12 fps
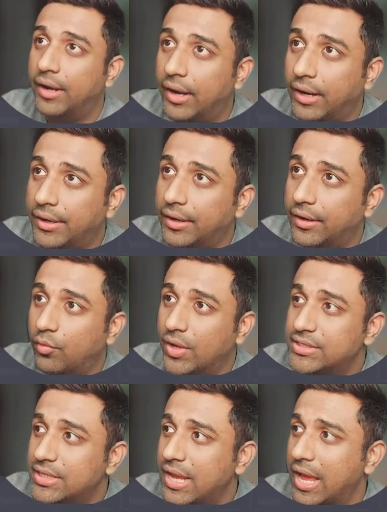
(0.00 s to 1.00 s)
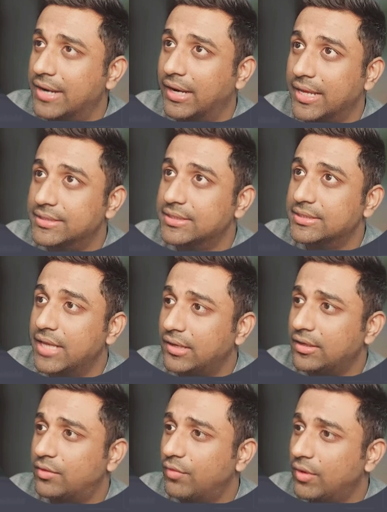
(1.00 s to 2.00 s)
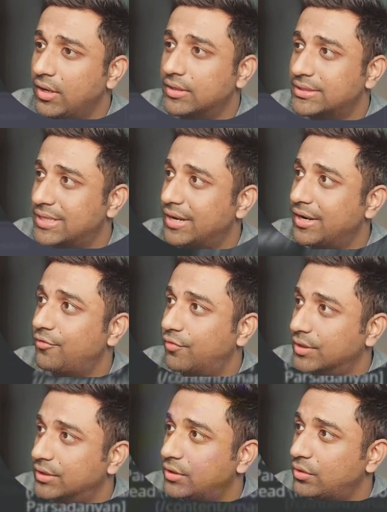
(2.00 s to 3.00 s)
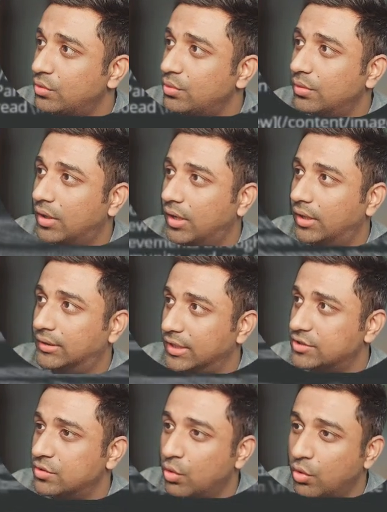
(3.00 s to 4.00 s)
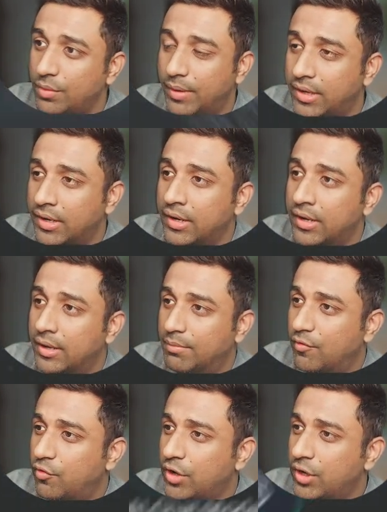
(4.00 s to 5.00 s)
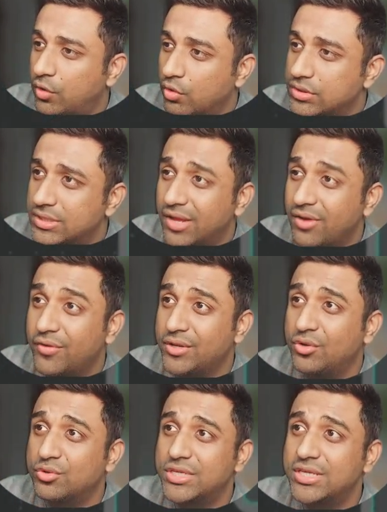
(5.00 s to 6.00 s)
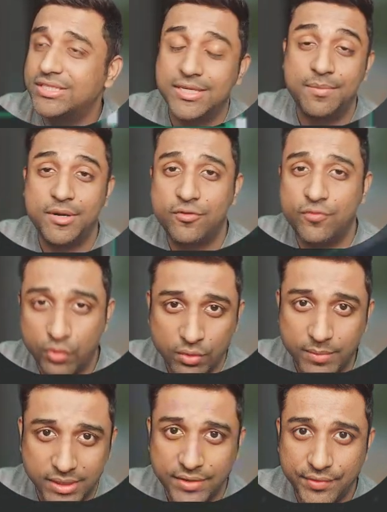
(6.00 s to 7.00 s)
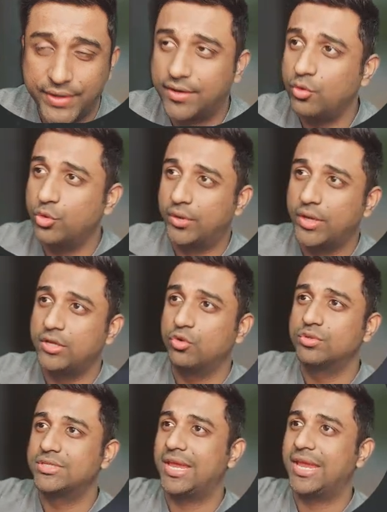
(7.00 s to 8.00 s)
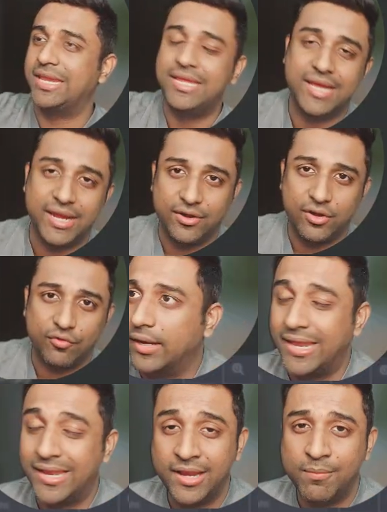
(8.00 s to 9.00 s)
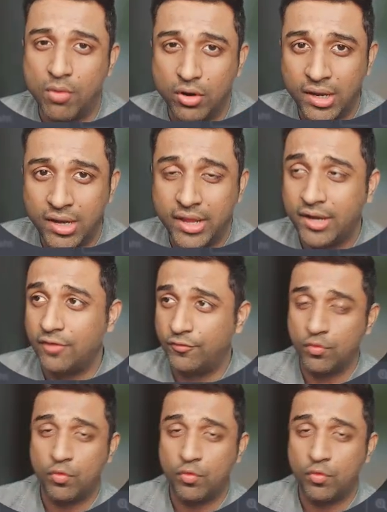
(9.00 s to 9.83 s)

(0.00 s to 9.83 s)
And once it analyzes that, it will send it further to this node. But before it goes there, we're using GPT-4o mini right now. You can use any kind of LLM model here. If